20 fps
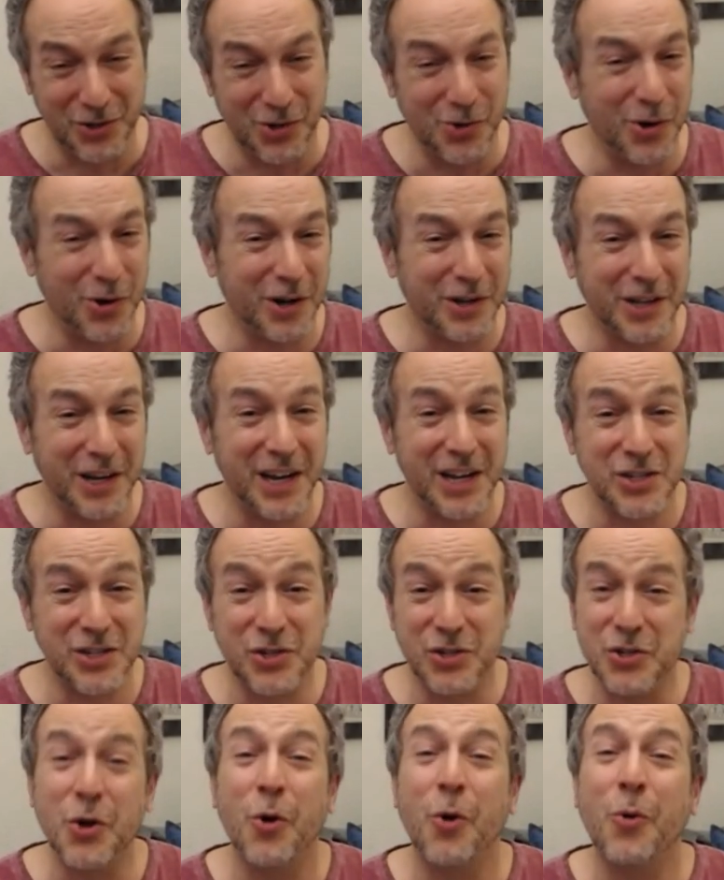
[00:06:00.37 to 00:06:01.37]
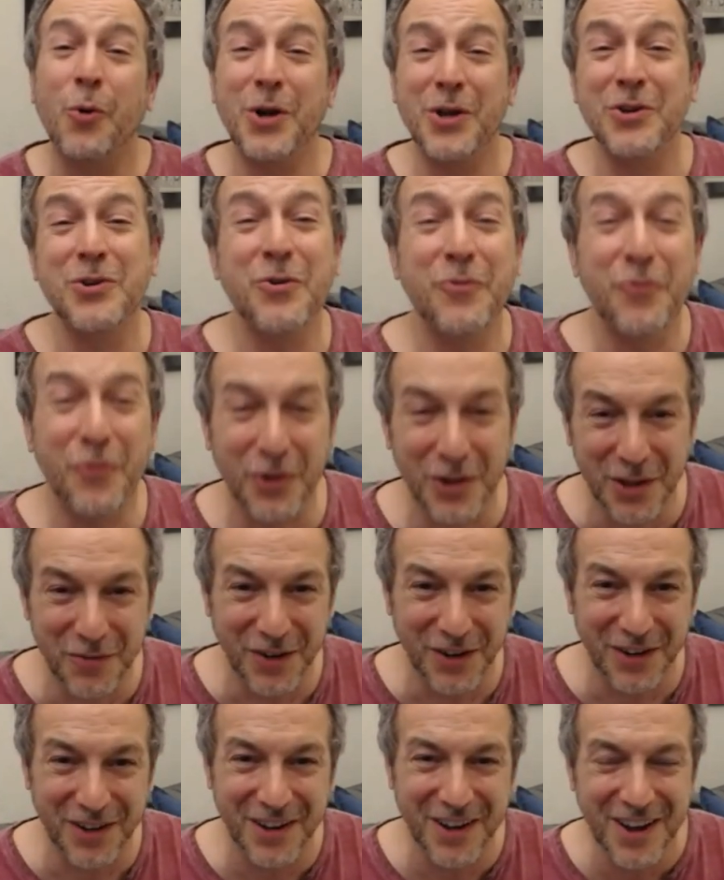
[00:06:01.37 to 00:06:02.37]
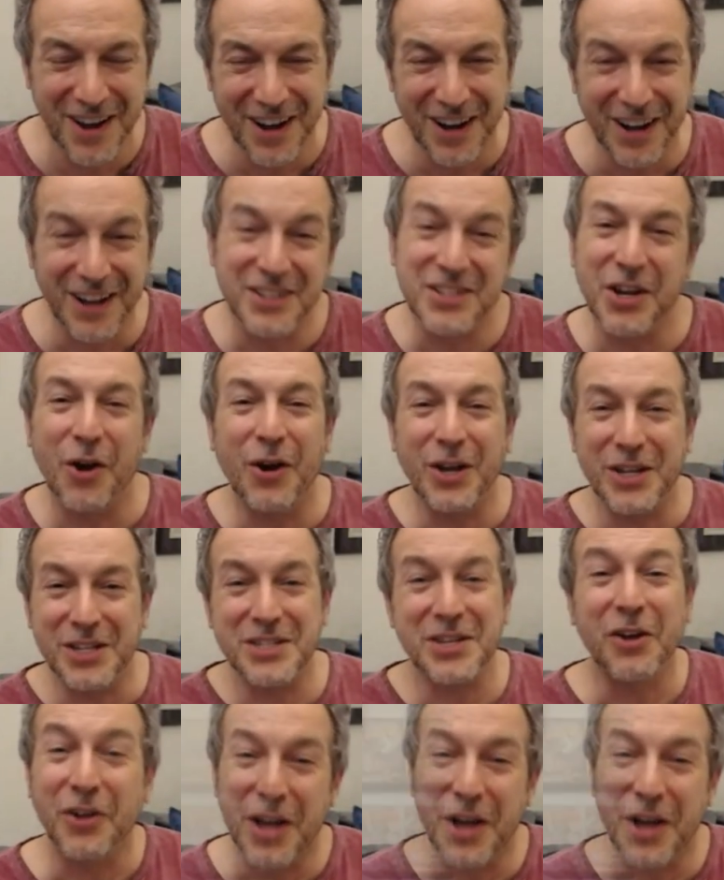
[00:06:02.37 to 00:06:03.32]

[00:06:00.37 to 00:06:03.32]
in New York, they'd ask you, "So, what do you do for a living?" And I'd say, "Oh, I sell